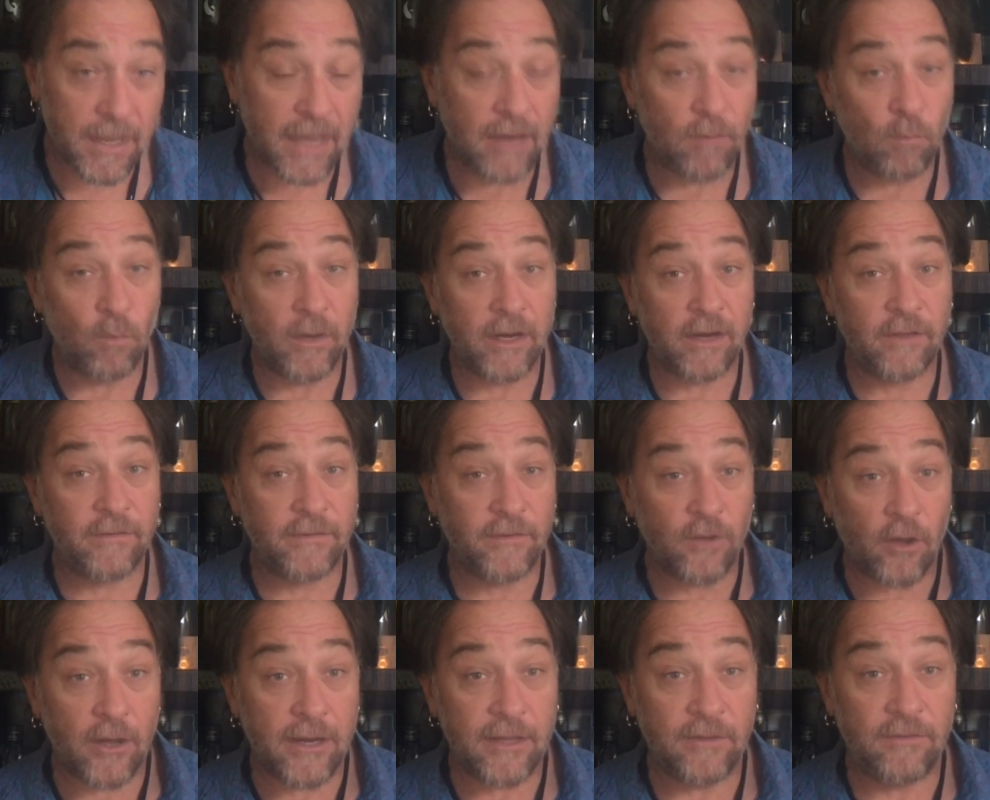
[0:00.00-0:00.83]
and we're
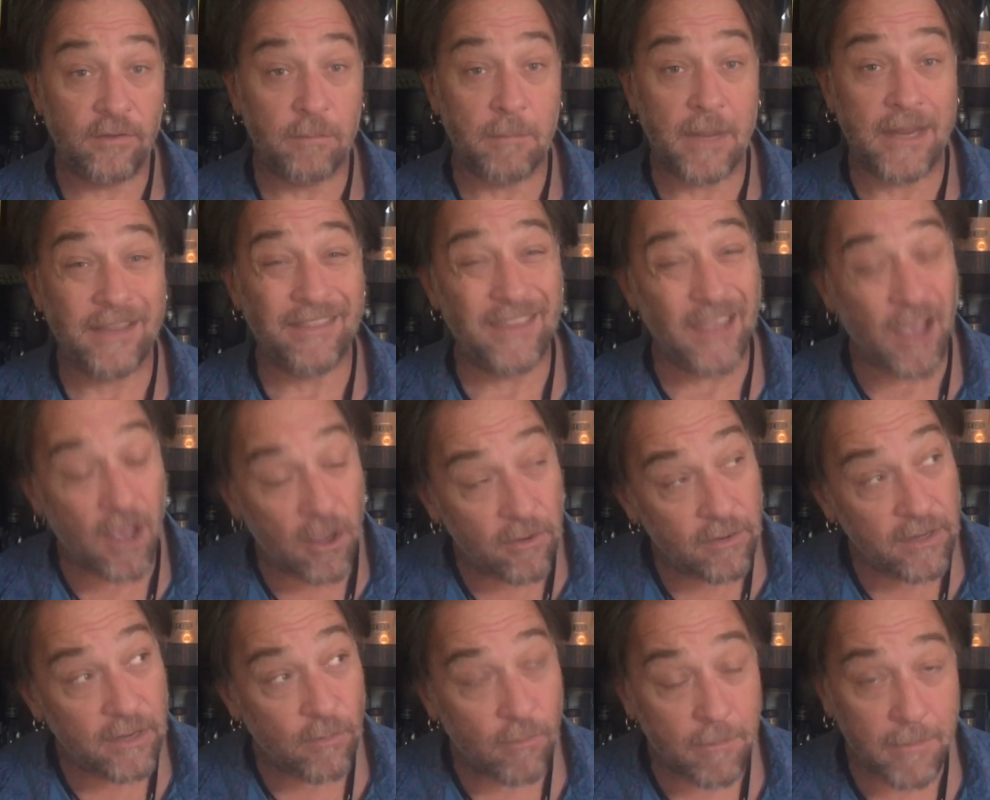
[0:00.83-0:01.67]
excited to make the
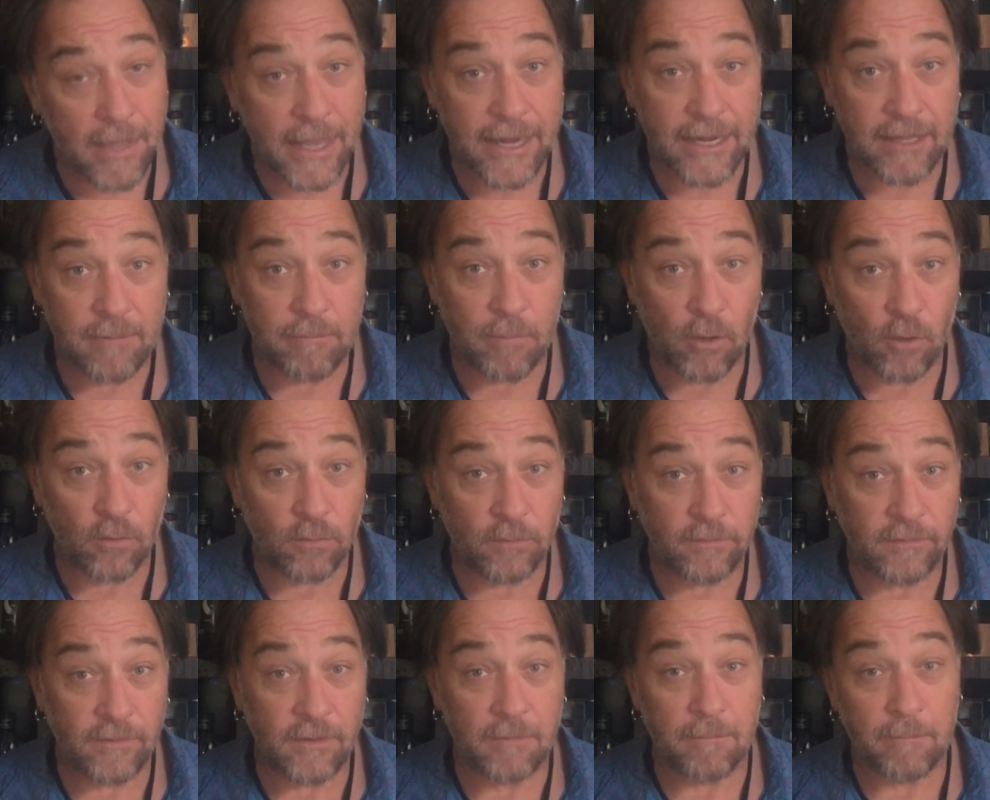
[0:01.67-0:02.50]
only remaining
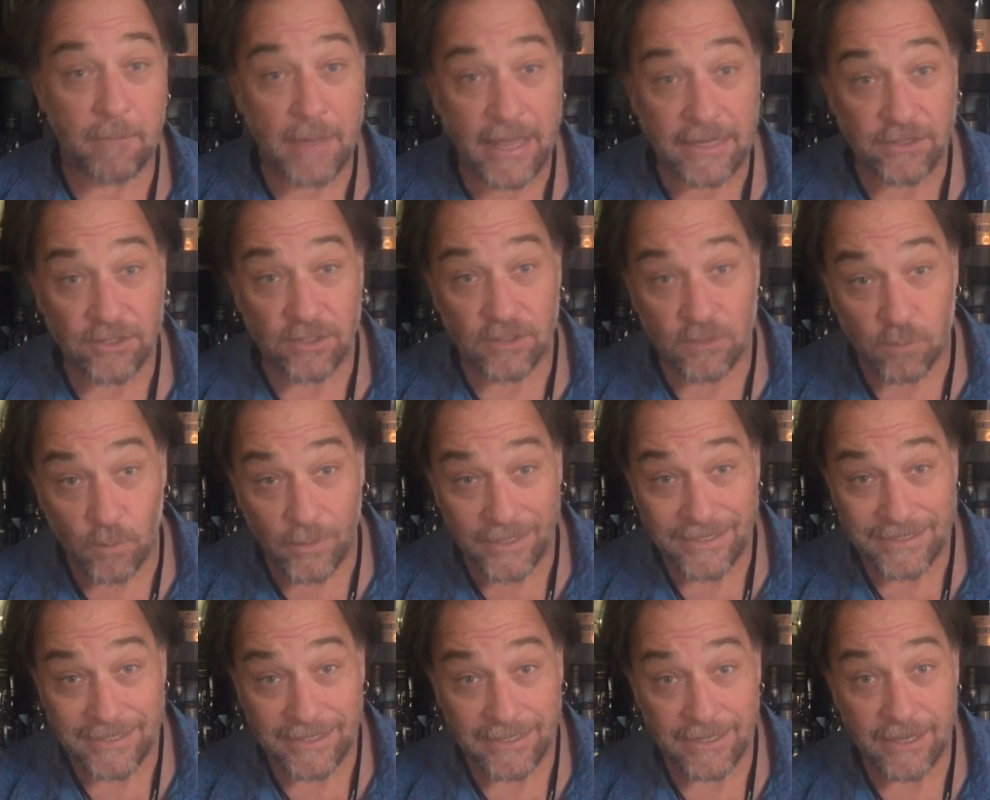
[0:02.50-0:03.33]
bottles in Batch
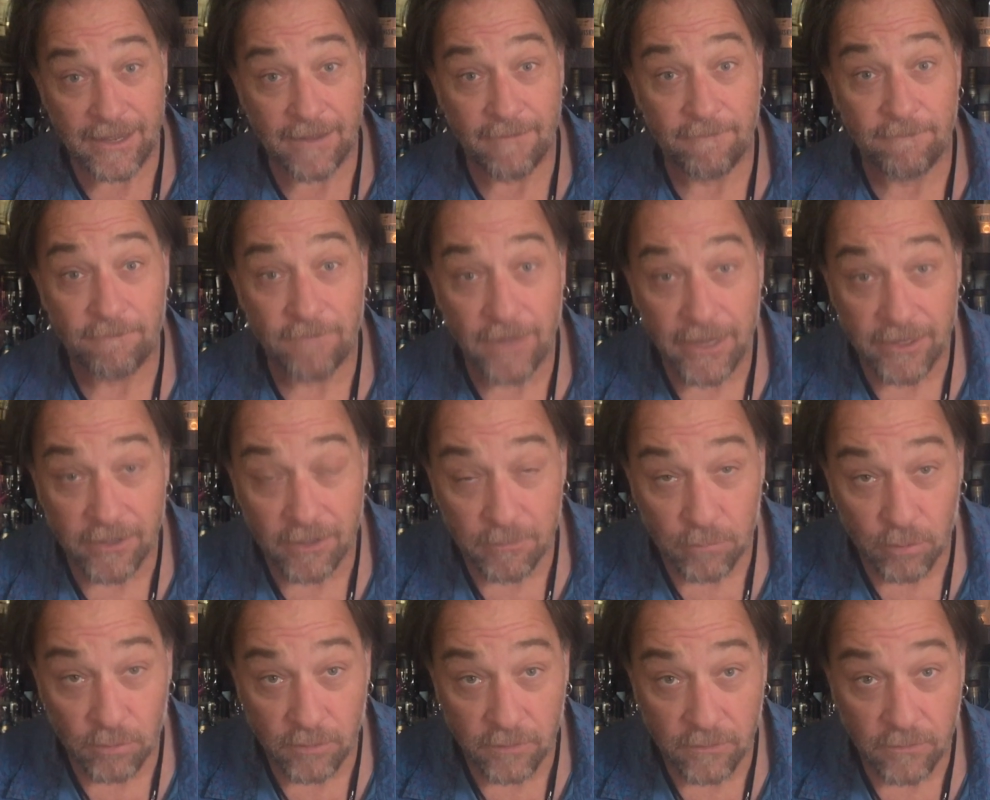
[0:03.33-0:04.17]
20
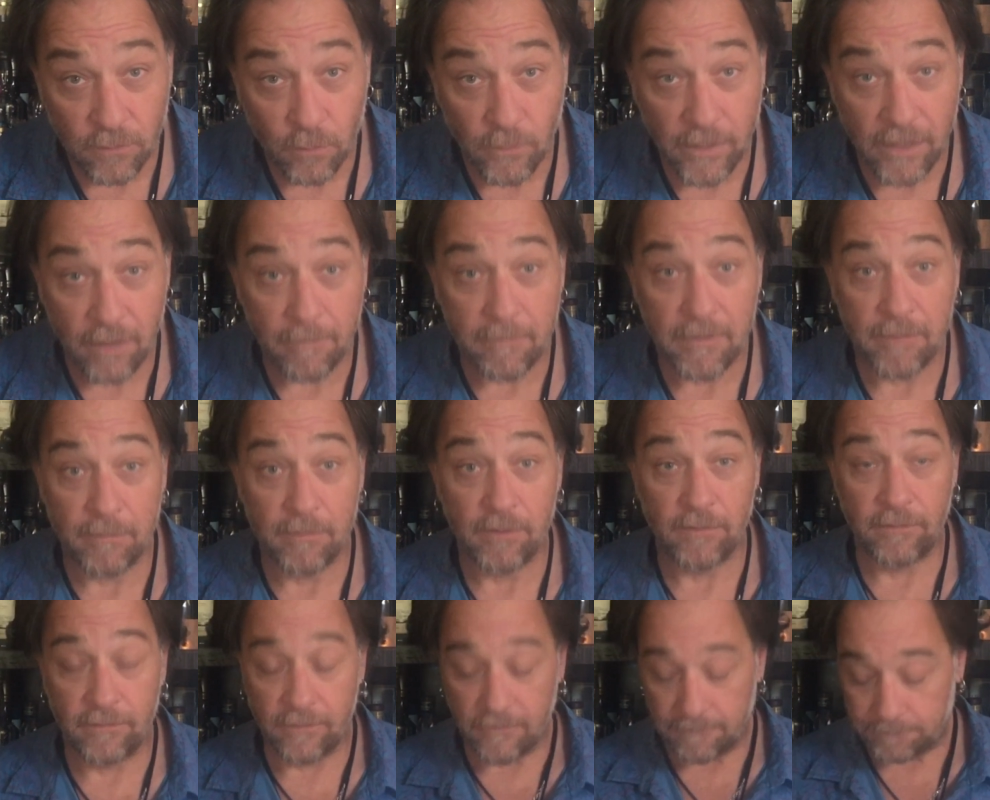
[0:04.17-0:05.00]
available to our
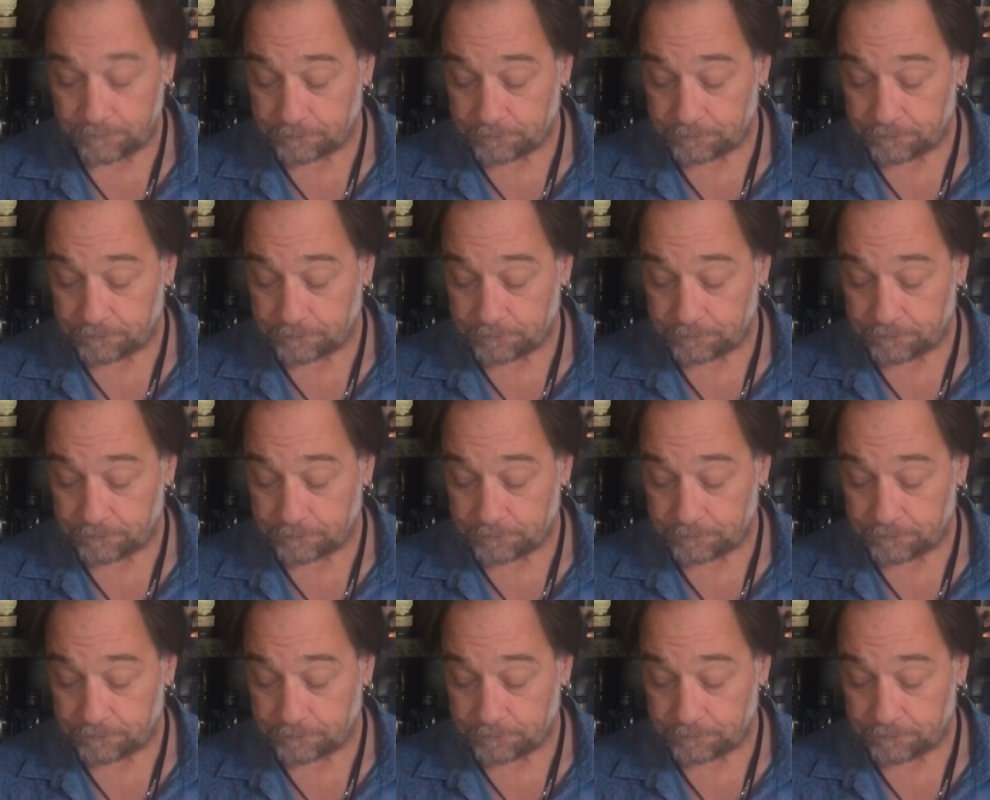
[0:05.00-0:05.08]
members.